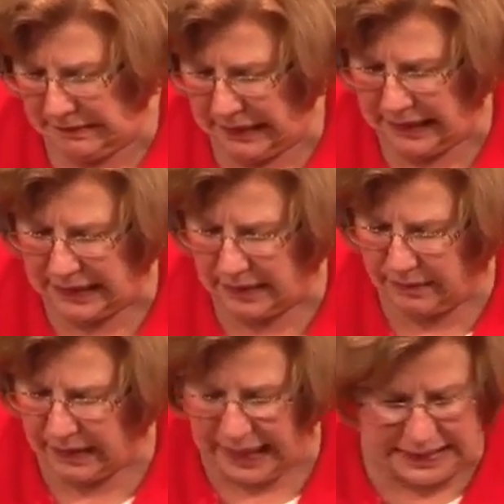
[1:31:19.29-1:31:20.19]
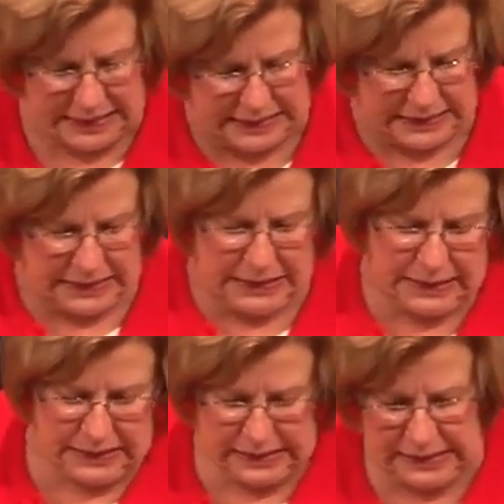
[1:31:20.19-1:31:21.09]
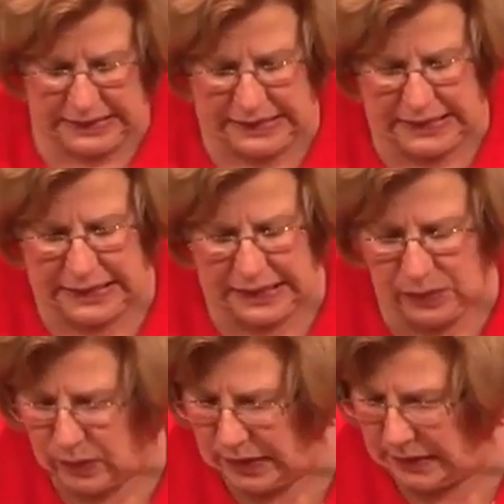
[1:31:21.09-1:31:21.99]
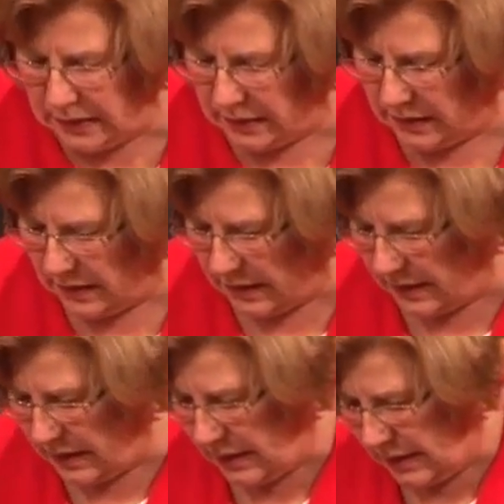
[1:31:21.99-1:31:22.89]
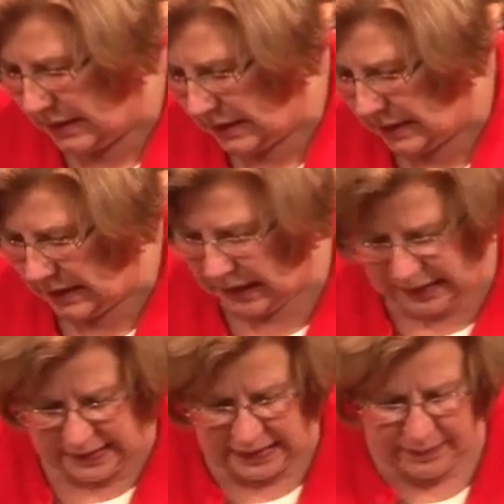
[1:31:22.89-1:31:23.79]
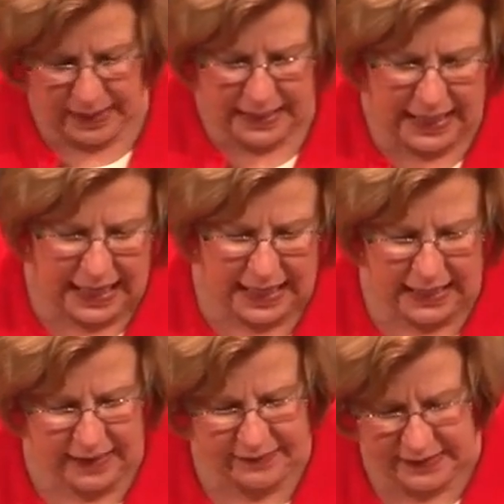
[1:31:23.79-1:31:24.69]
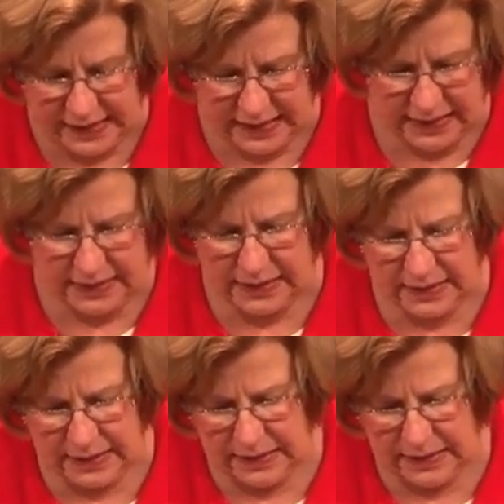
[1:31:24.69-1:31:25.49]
Get some less stinky one. Can you see my cat after this?